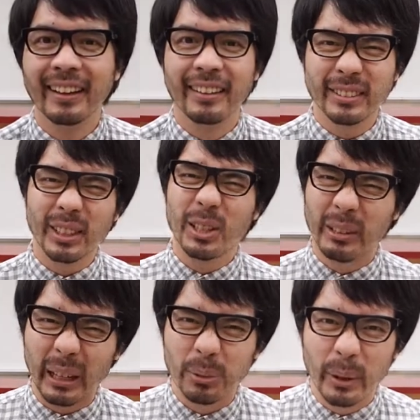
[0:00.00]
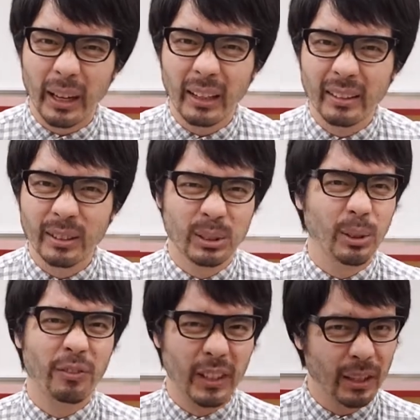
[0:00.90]
There's a correct way to
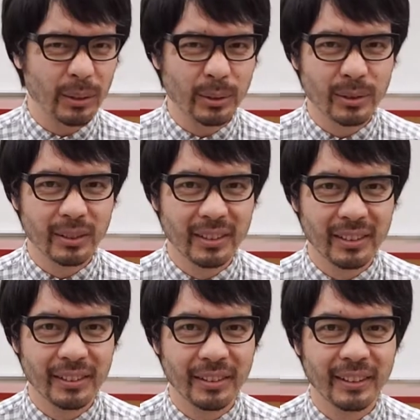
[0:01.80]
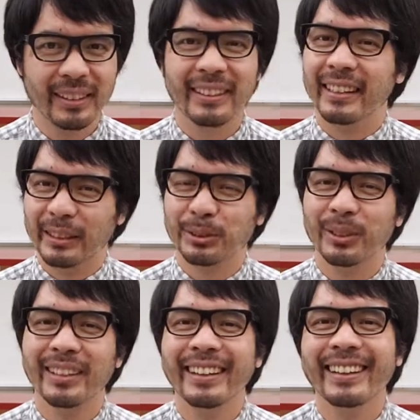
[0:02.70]
show videos? Yes,
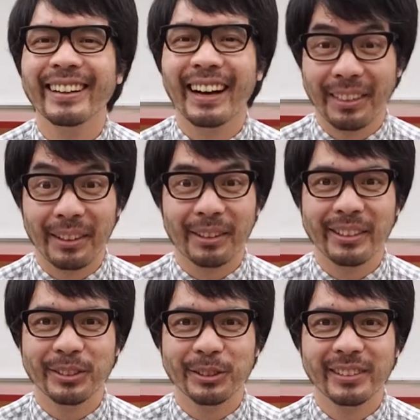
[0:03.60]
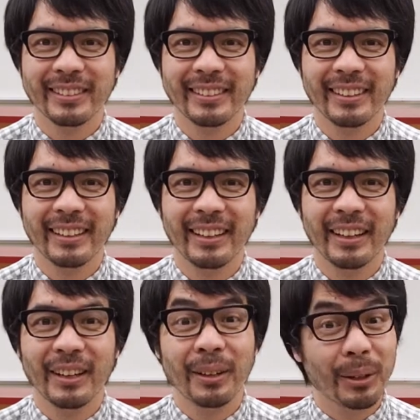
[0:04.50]
I think there is.
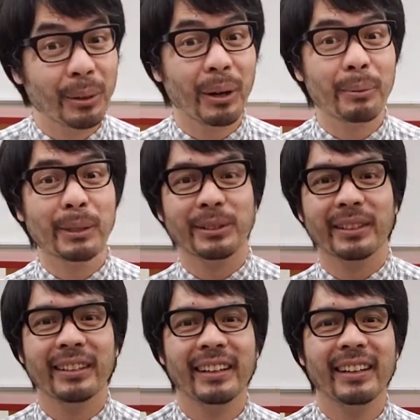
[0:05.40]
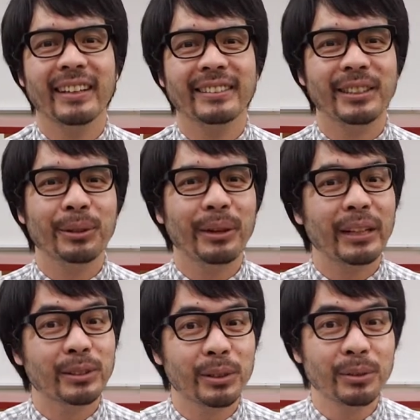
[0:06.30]
You don't want to miss it. See you
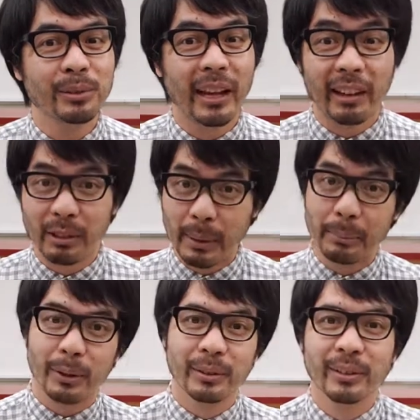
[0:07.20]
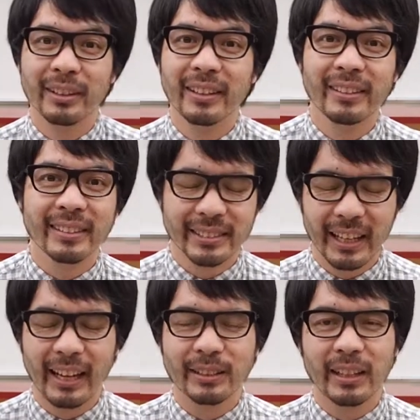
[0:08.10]
again soon, and remember, to
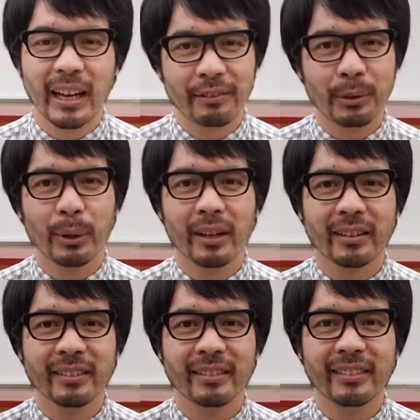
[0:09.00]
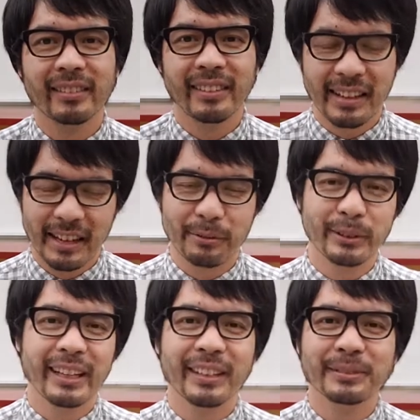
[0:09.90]
science everywhere,
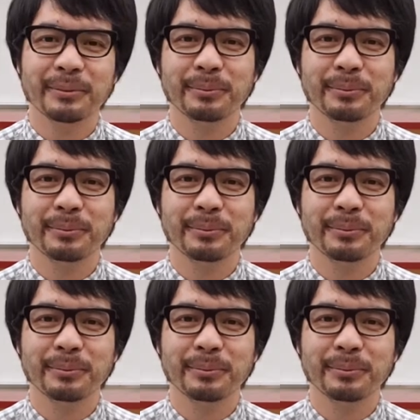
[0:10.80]
every day.